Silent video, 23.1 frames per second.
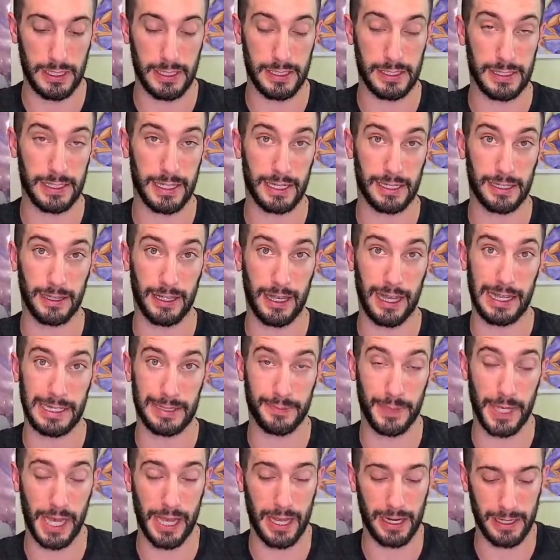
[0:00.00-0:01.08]
second
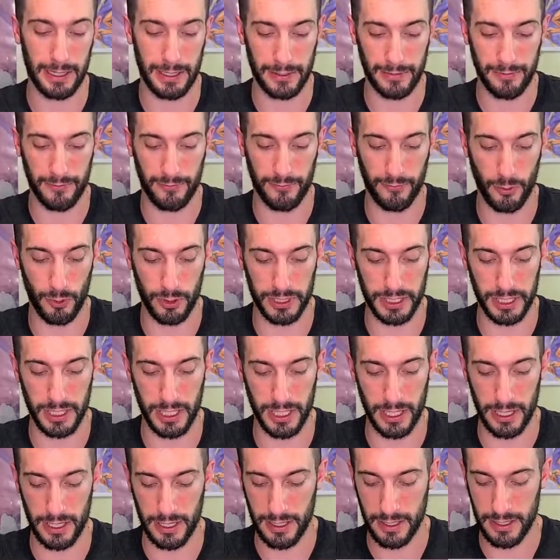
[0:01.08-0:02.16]
last pack for
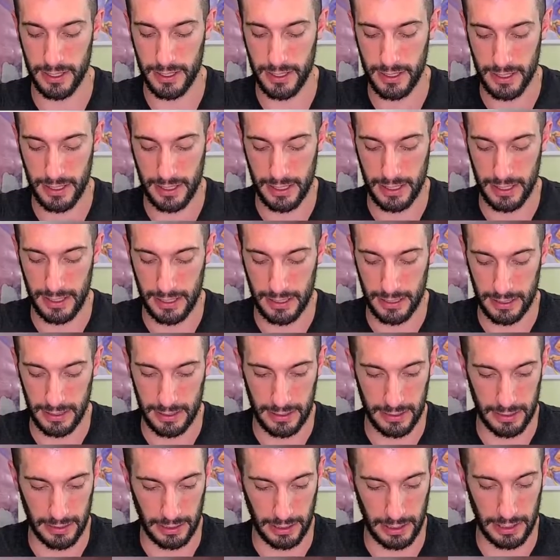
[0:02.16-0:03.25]
today.
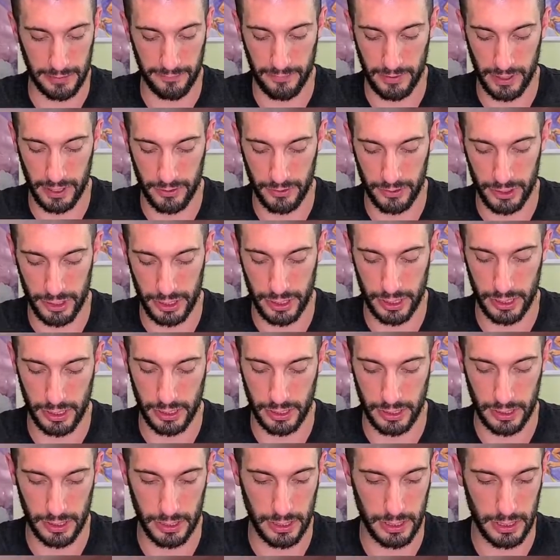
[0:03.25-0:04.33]
Leaf Energy.
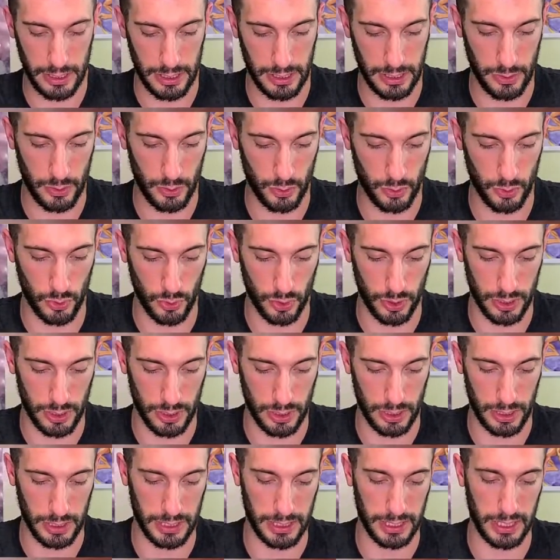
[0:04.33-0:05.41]
Ooh,
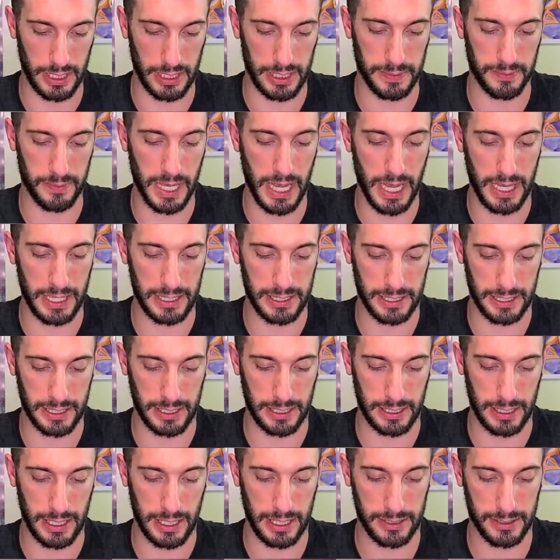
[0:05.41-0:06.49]
got the nice mask.
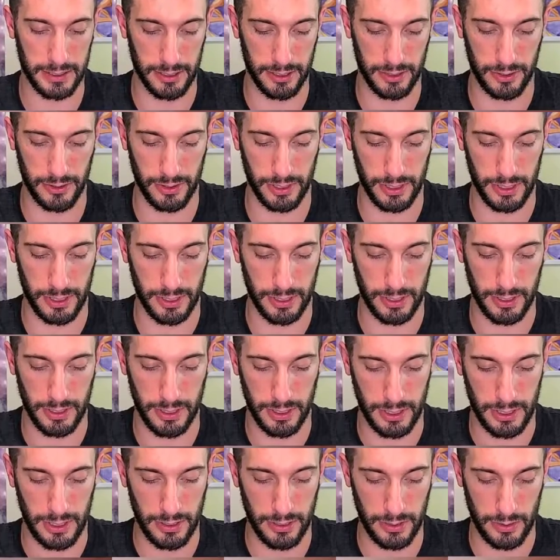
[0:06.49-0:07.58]
That dude.
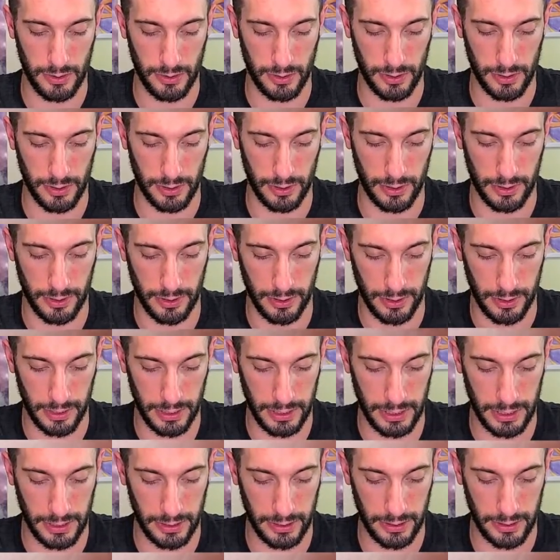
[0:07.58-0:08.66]
All
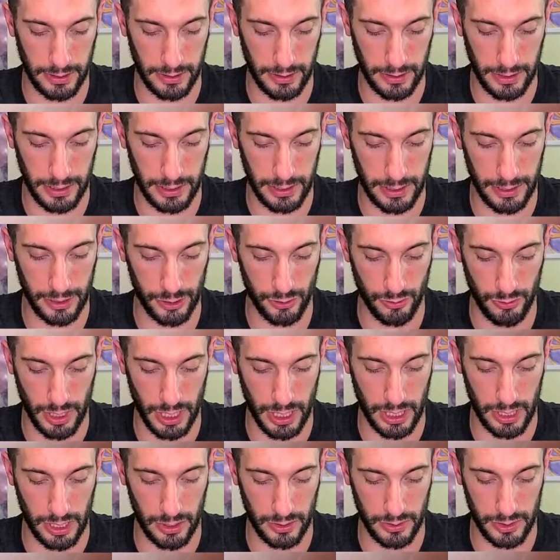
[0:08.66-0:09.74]
right, all right,
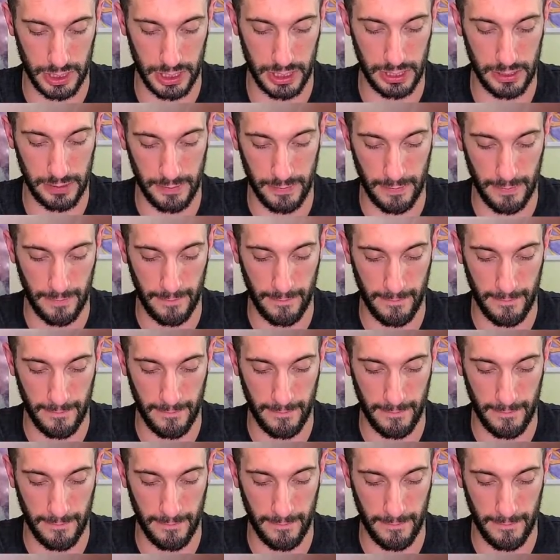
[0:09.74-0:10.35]
drowsy.